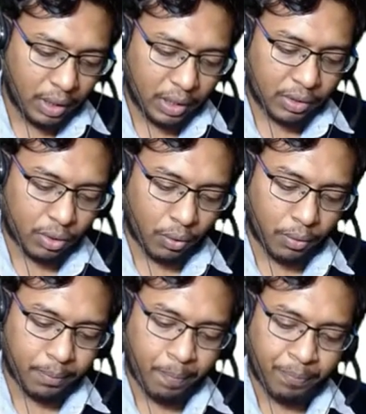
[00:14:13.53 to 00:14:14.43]
So
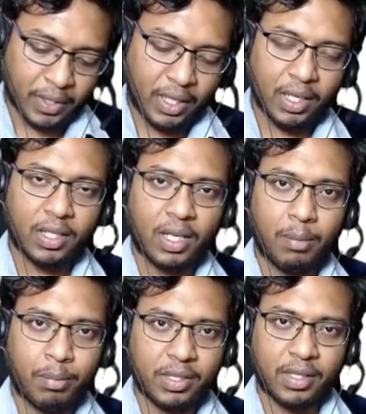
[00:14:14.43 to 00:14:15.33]
here the
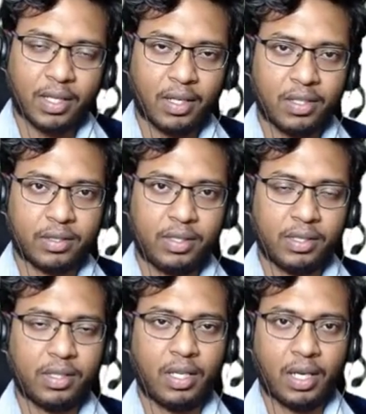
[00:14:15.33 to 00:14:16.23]
implicit condition is
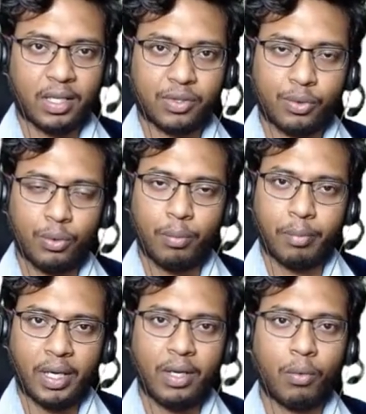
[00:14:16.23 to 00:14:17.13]
he has to
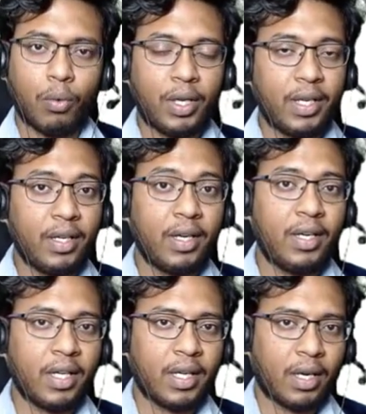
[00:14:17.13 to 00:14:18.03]
buy only in
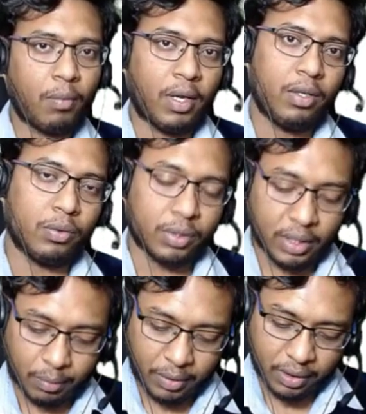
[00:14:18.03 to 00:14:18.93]
integral values.
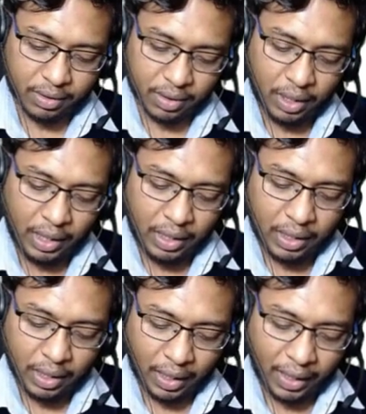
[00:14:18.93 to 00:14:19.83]
That means
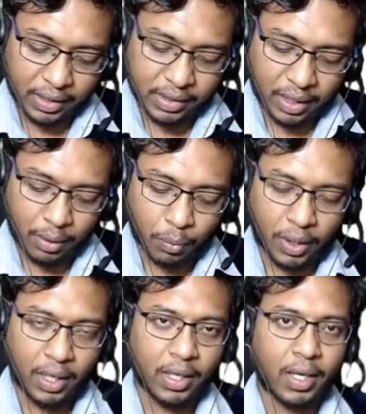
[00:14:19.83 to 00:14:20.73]
here x and
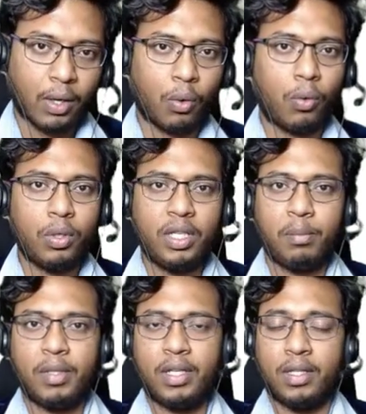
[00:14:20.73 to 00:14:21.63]
y can only
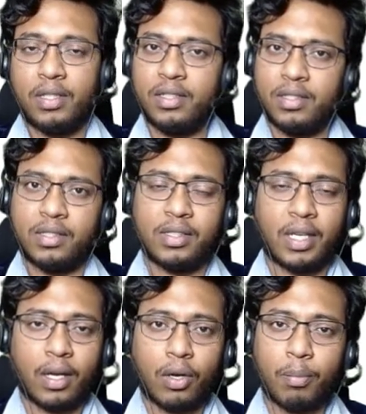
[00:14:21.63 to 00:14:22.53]
be integers, they
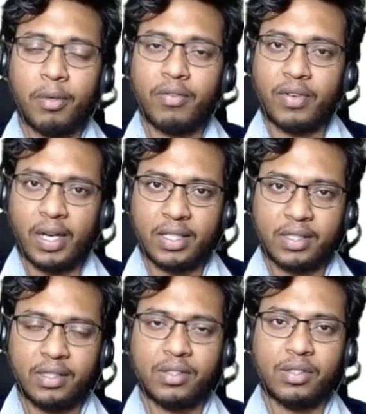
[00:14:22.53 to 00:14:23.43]
cannot be
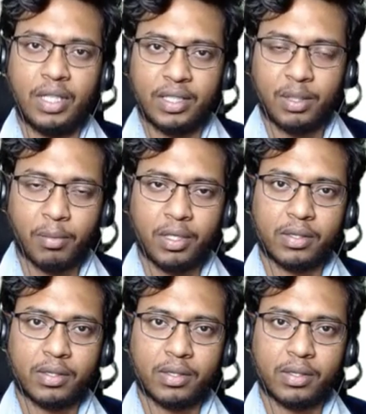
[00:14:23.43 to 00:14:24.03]
fractions, decimals.